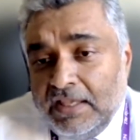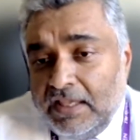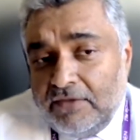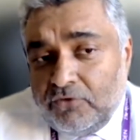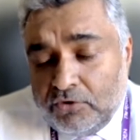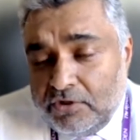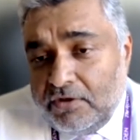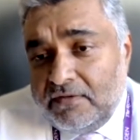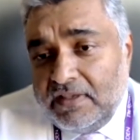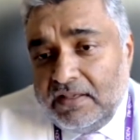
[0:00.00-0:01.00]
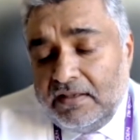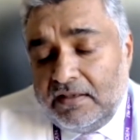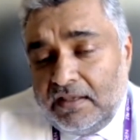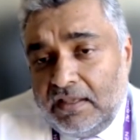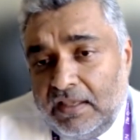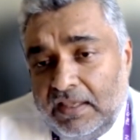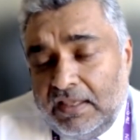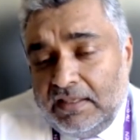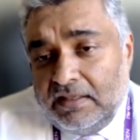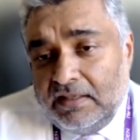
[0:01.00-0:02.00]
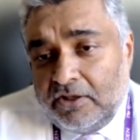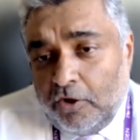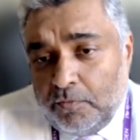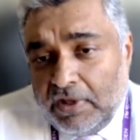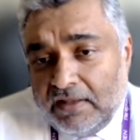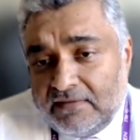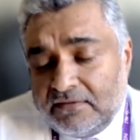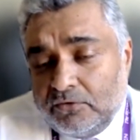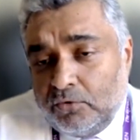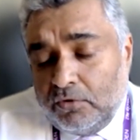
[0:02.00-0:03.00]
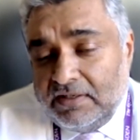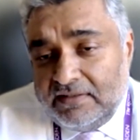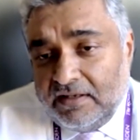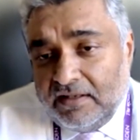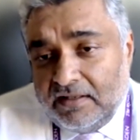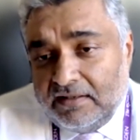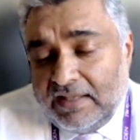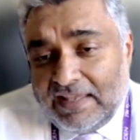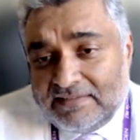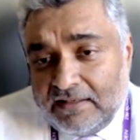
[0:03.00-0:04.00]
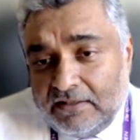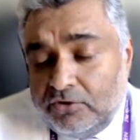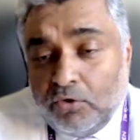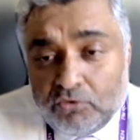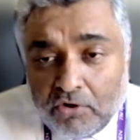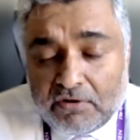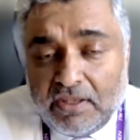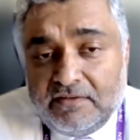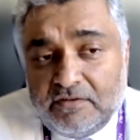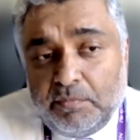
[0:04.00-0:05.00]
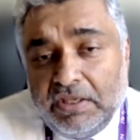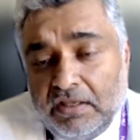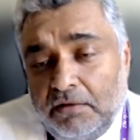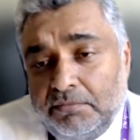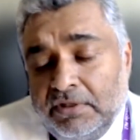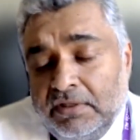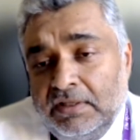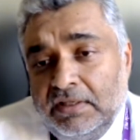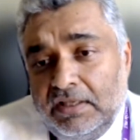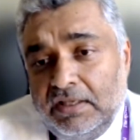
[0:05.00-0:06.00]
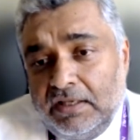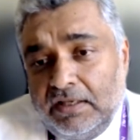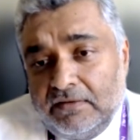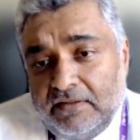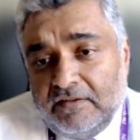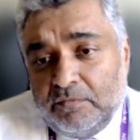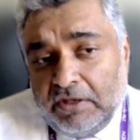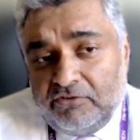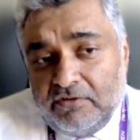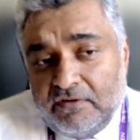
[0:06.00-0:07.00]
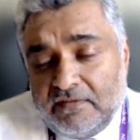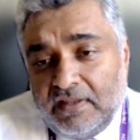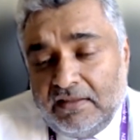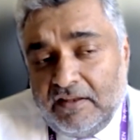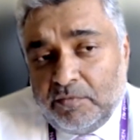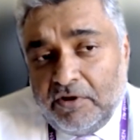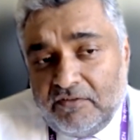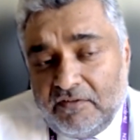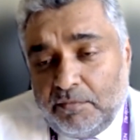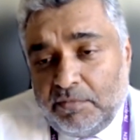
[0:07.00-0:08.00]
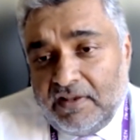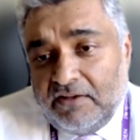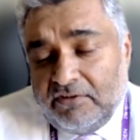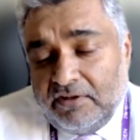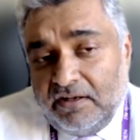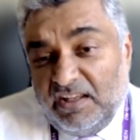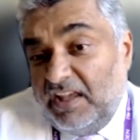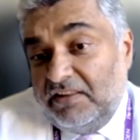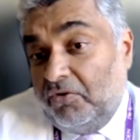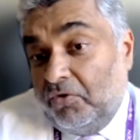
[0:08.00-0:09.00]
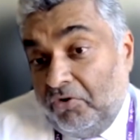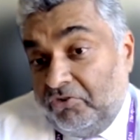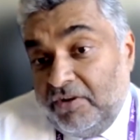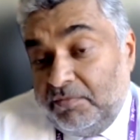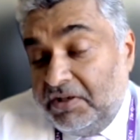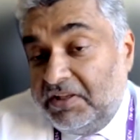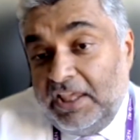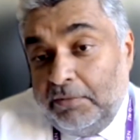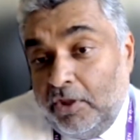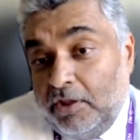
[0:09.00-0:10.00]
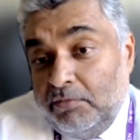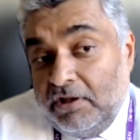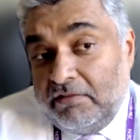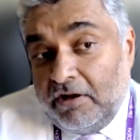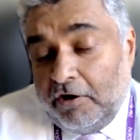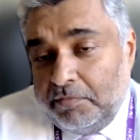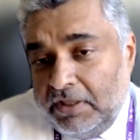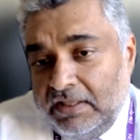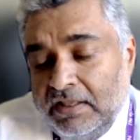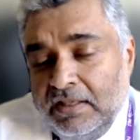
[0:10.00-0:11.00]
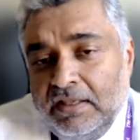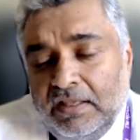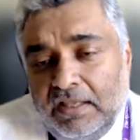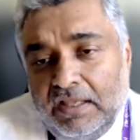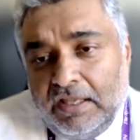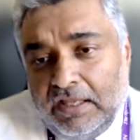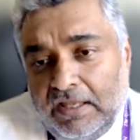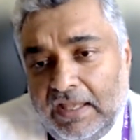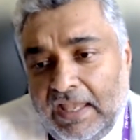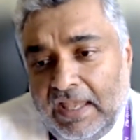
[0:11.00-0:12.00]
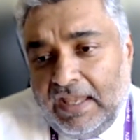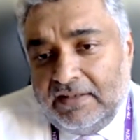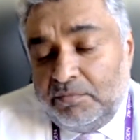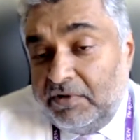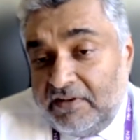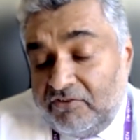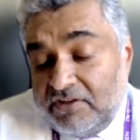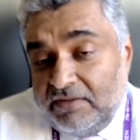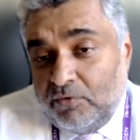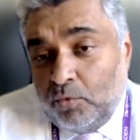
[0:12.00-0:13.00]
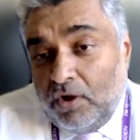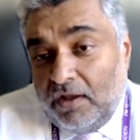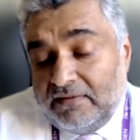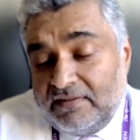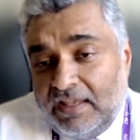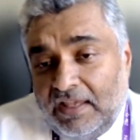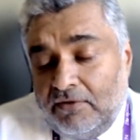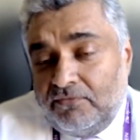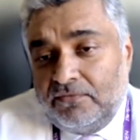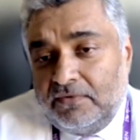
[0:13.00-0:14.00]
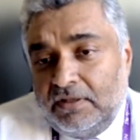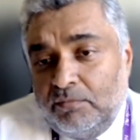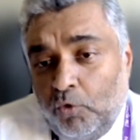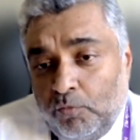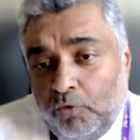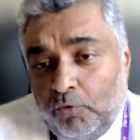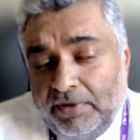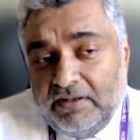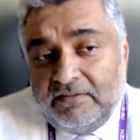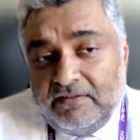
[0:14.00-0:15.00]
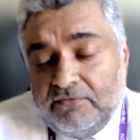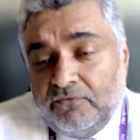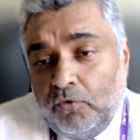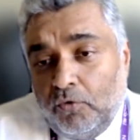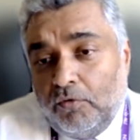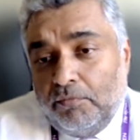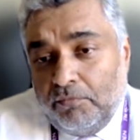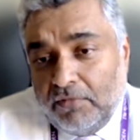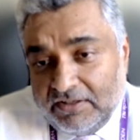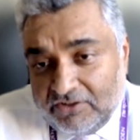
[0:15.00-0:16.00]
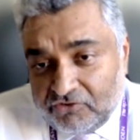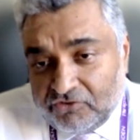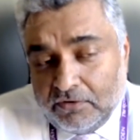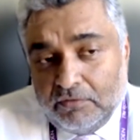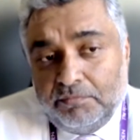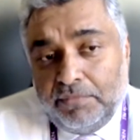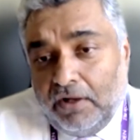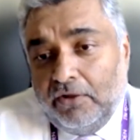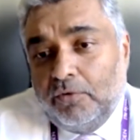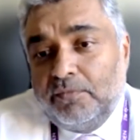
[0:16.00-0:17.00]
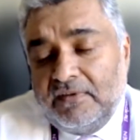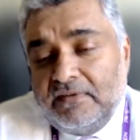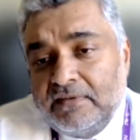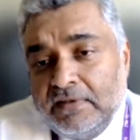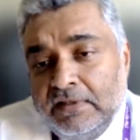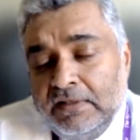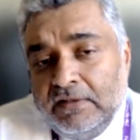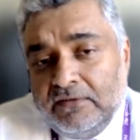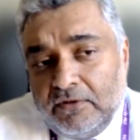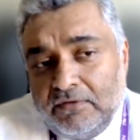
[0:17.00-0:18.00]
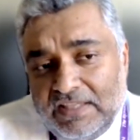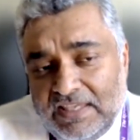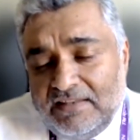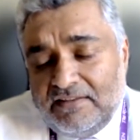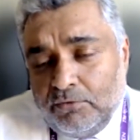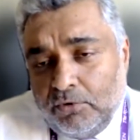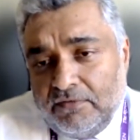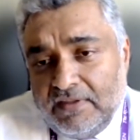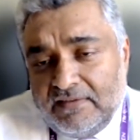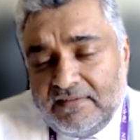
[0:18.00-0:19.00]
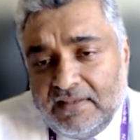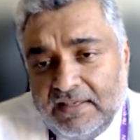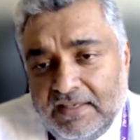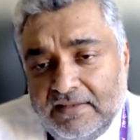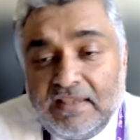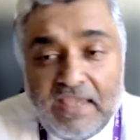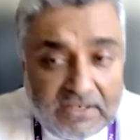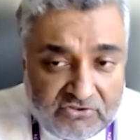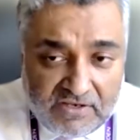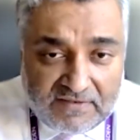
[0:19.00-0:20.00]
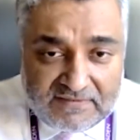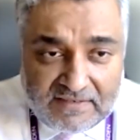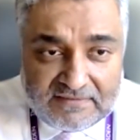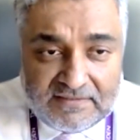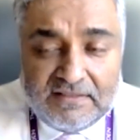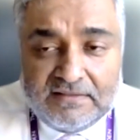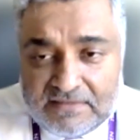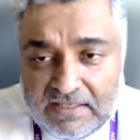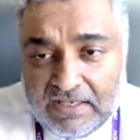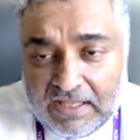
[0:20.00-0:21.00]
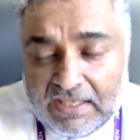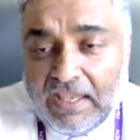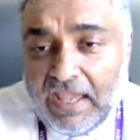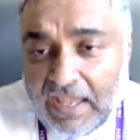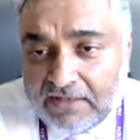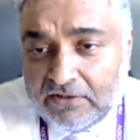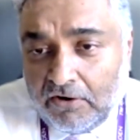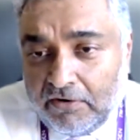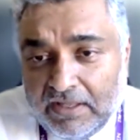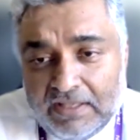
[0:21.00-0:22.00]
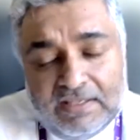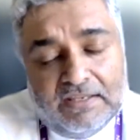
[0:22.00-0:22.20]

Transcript: If you're using a Cobas or Idylla assay, you're not going to pick up these patients, and these patients are potentially going to get the wrong treatment, chemoimmunotherapy, and potentially even worse, have more morbidity for additional biopsies. So the key to all of this is NGS testing, DNA and RNA.